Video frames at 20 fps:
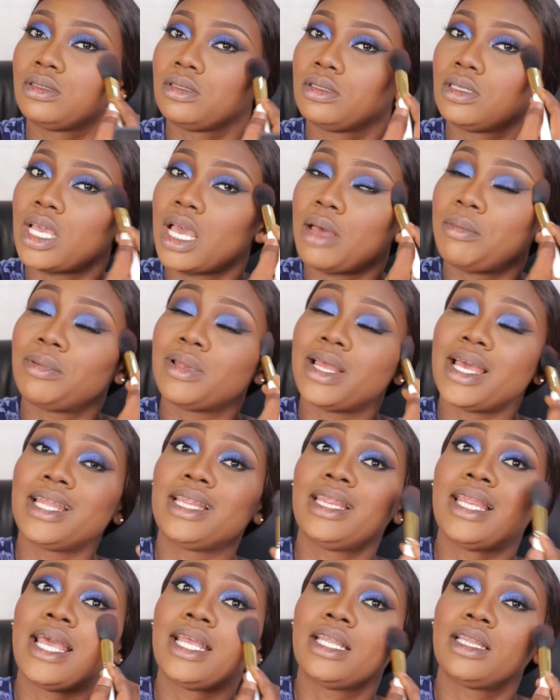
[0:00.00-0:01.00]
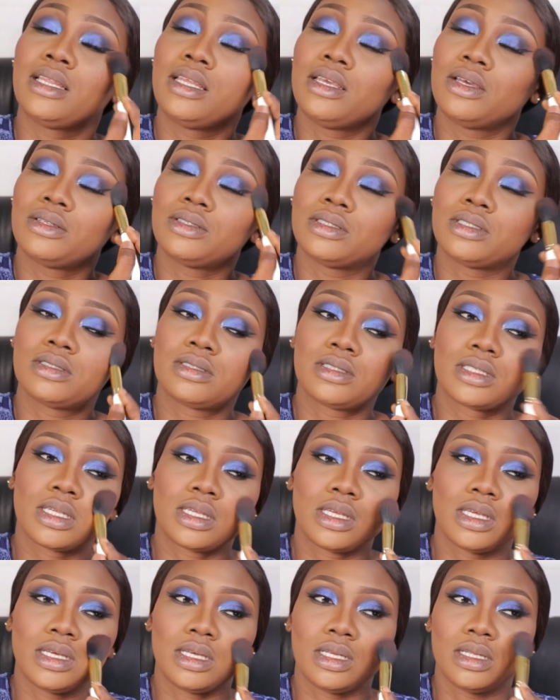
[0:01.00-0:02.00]
they apply lightly on the
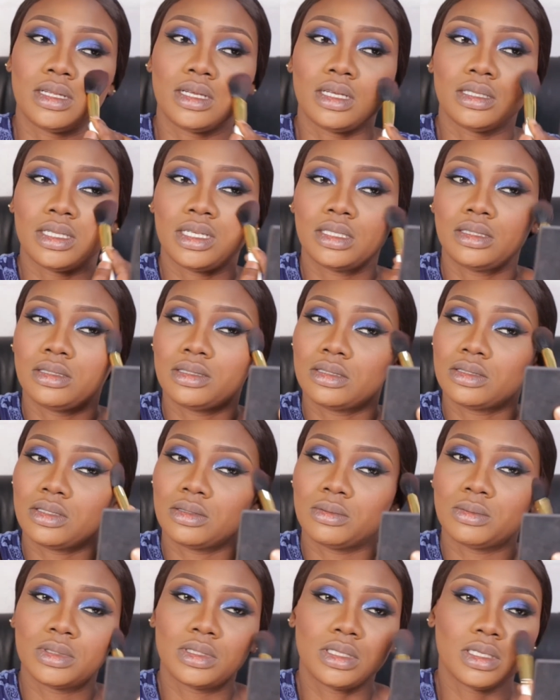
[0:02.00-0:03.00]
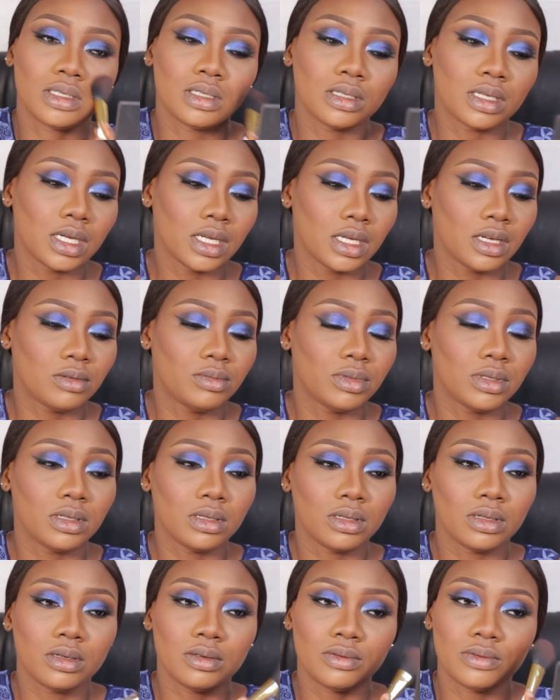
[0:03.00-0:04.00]
skin, and that is something I have
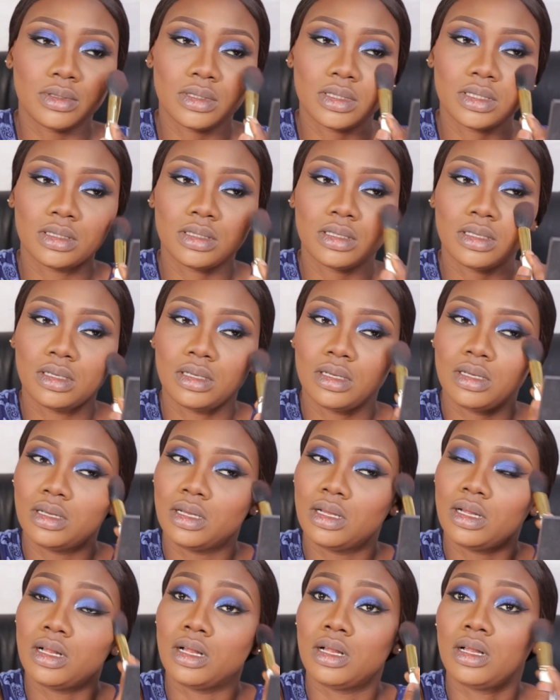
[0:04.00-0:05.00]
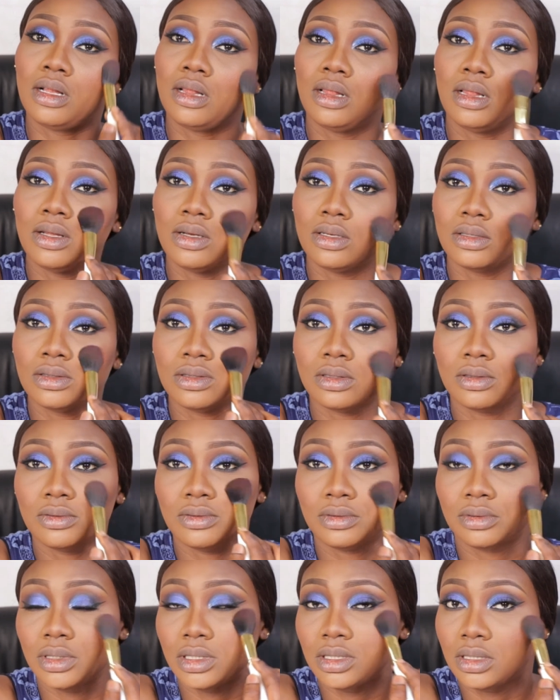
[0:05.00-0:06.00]
been loving a lot of
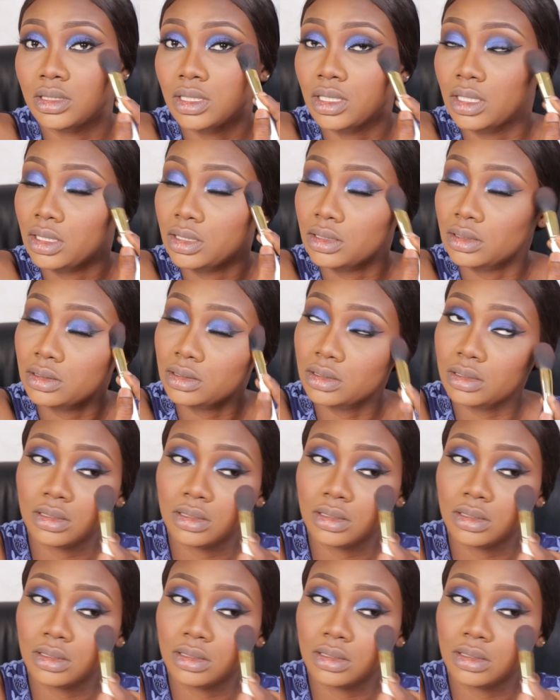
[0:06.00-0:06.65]
recent.